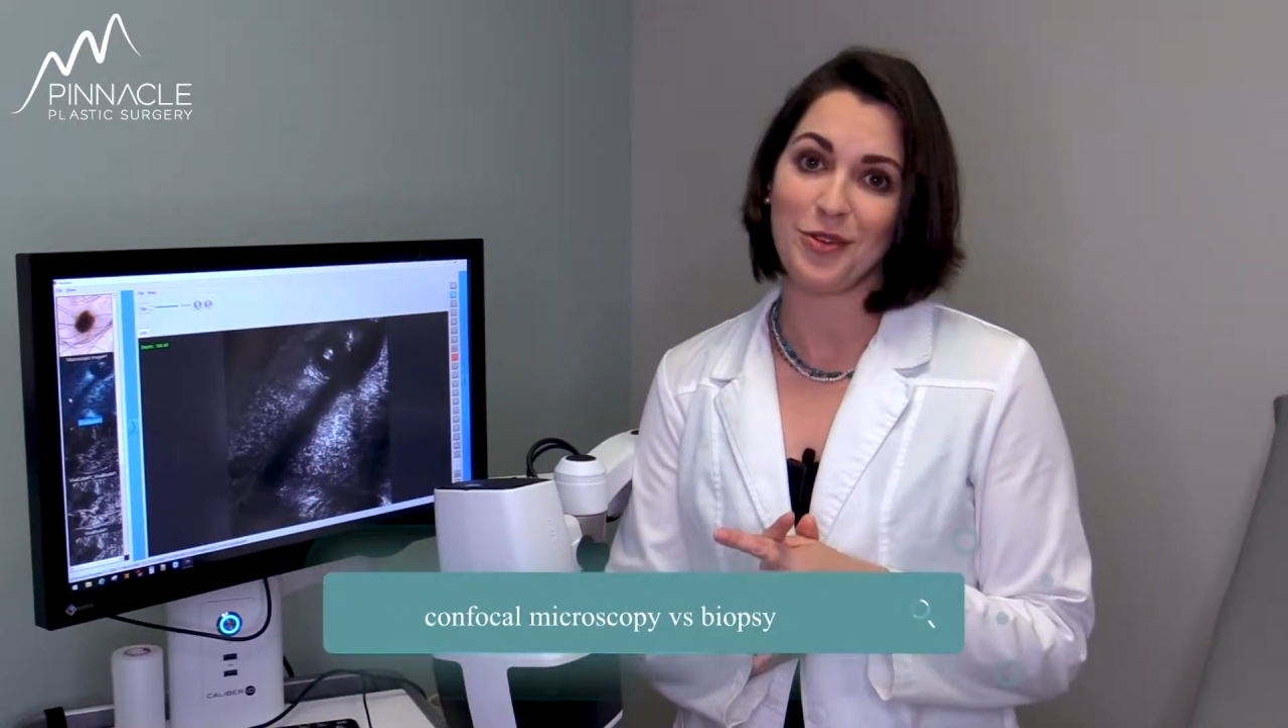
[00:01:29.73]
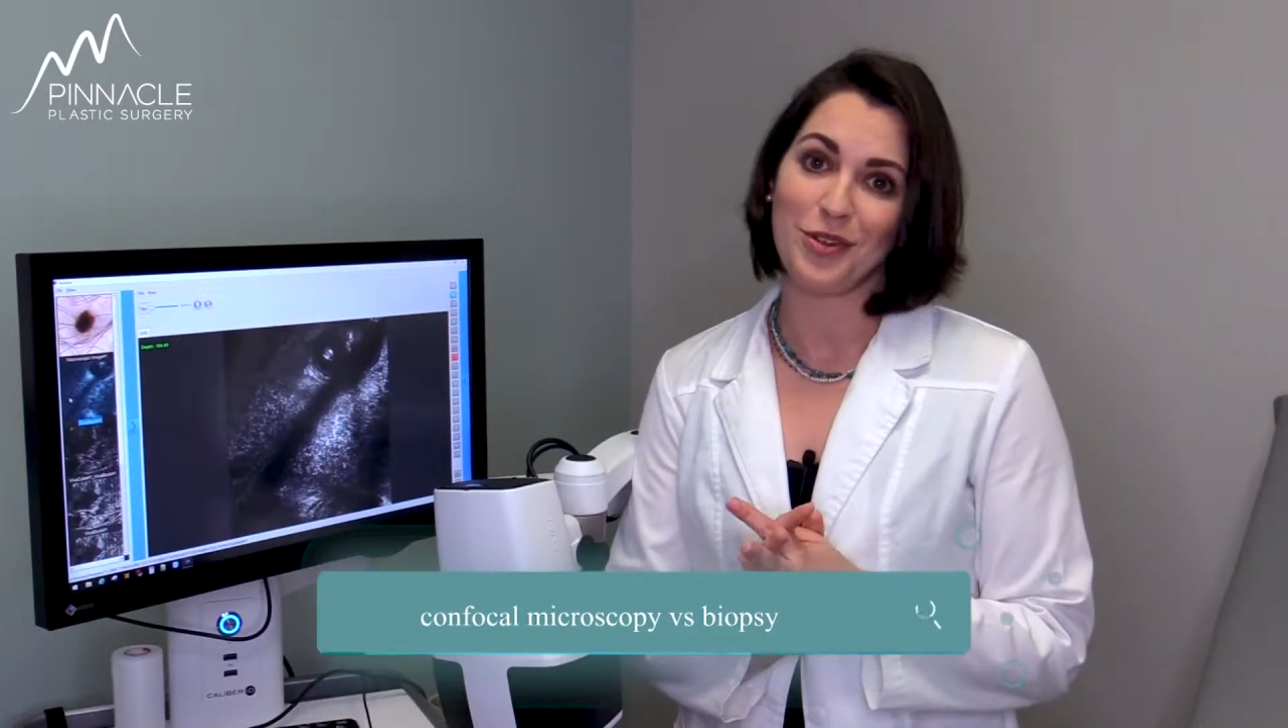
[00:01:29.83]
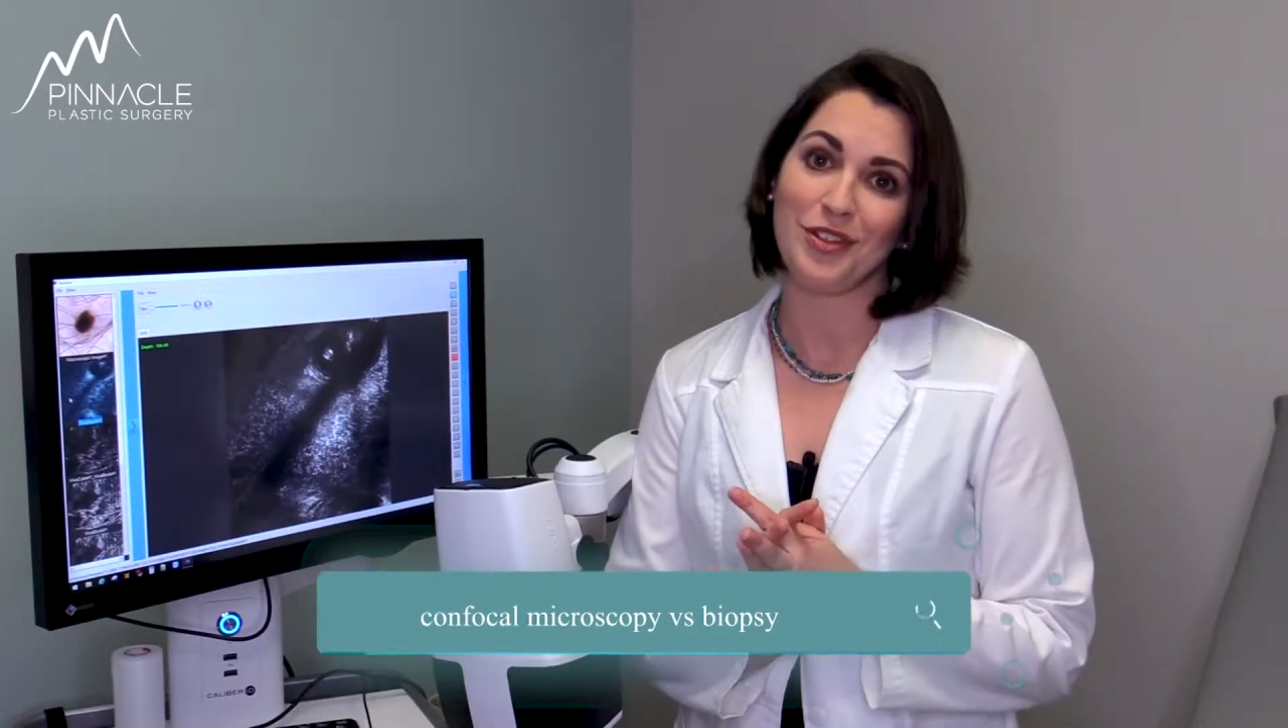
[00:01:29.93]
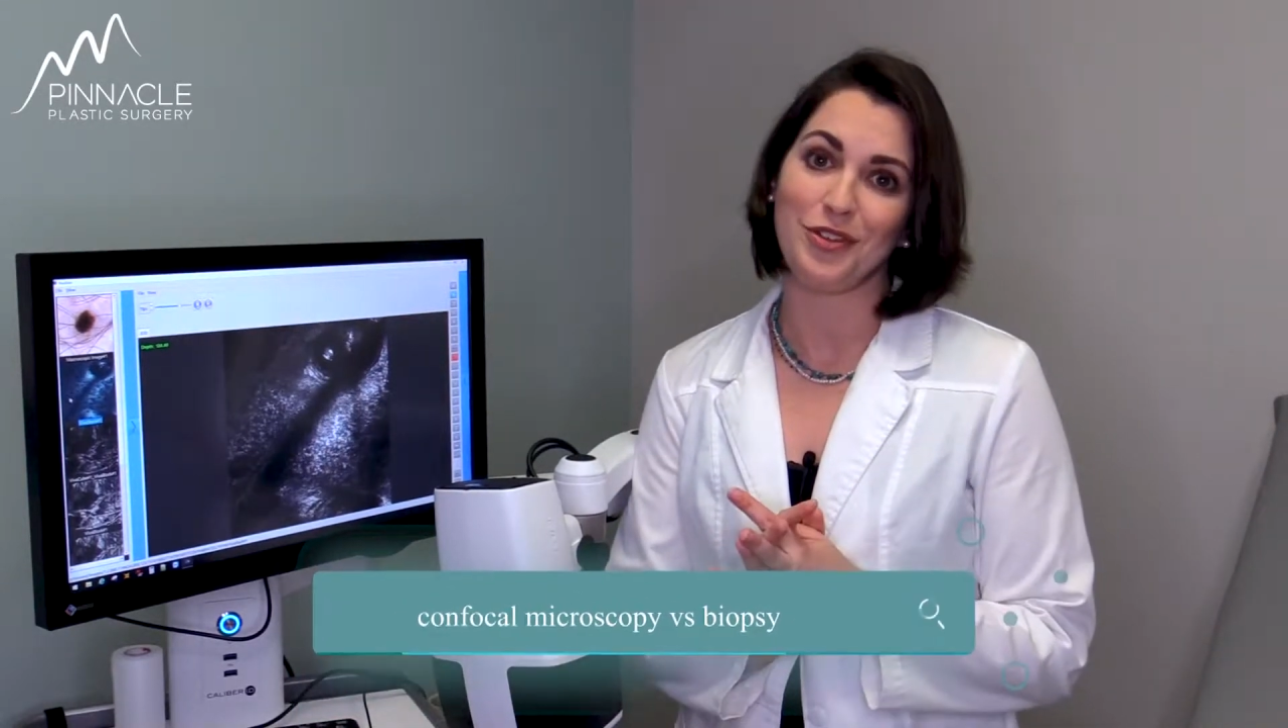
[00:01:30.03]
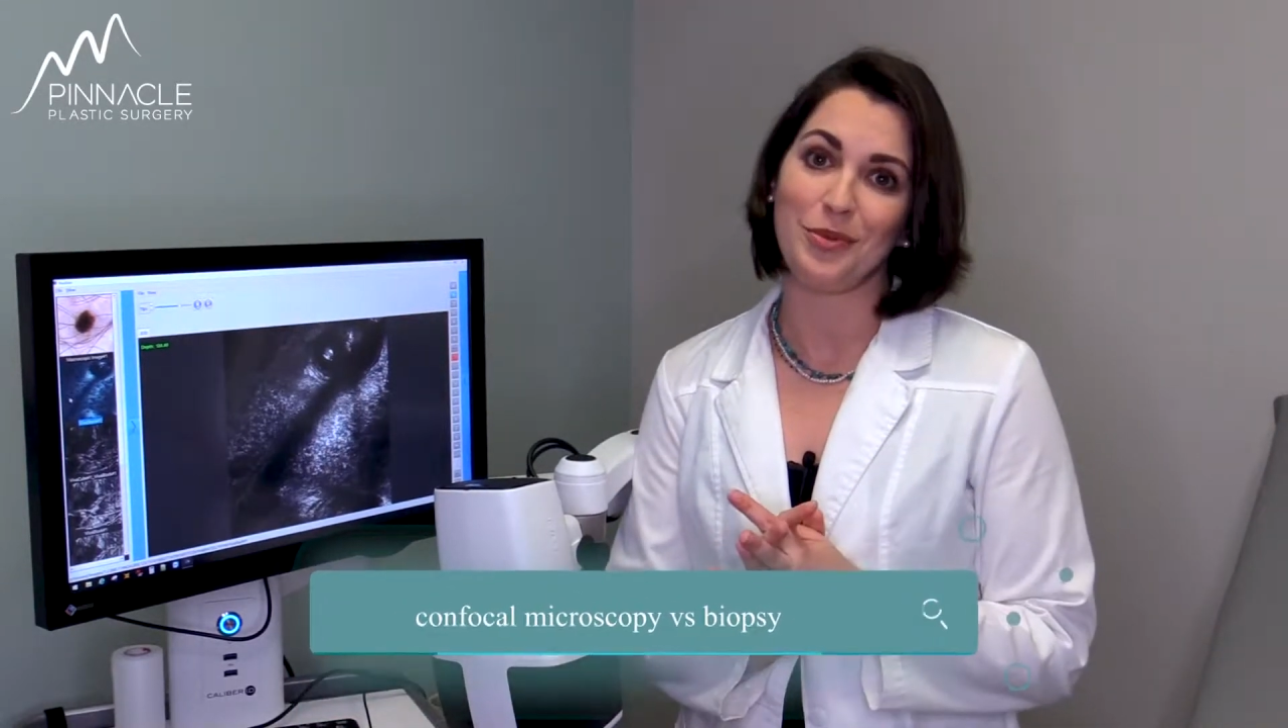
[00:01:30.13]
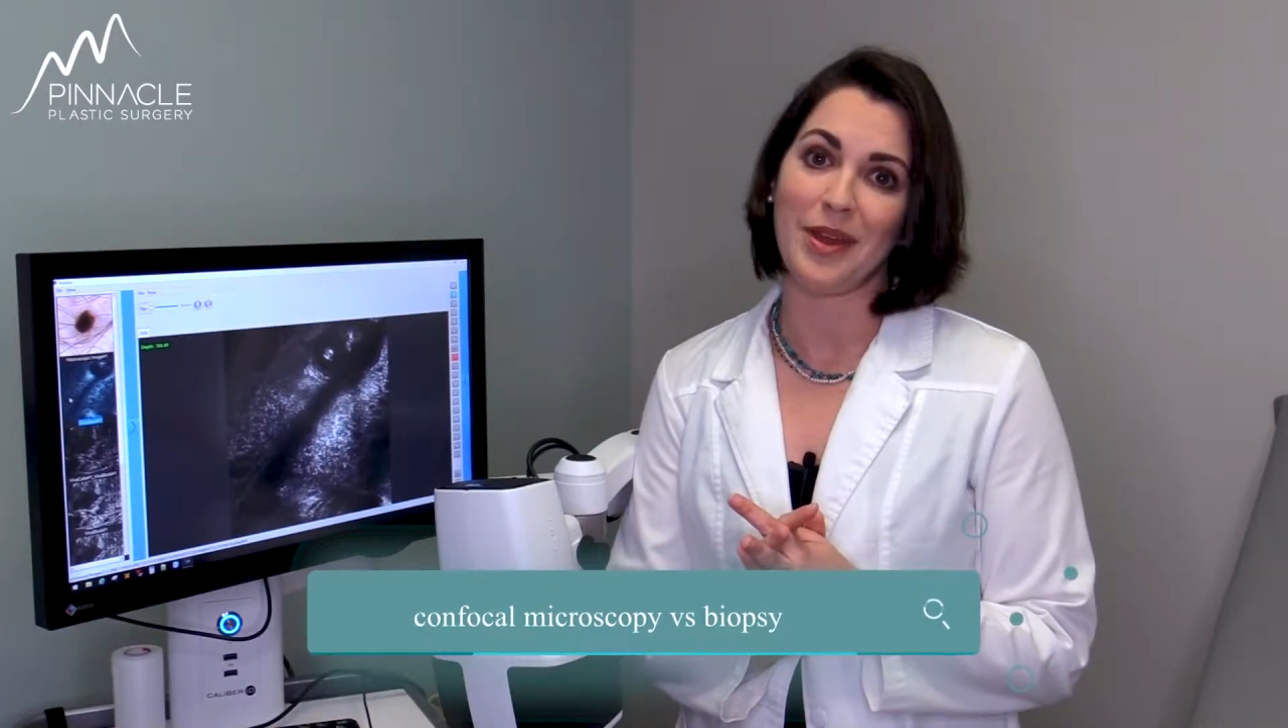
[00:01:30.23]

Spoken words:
traditional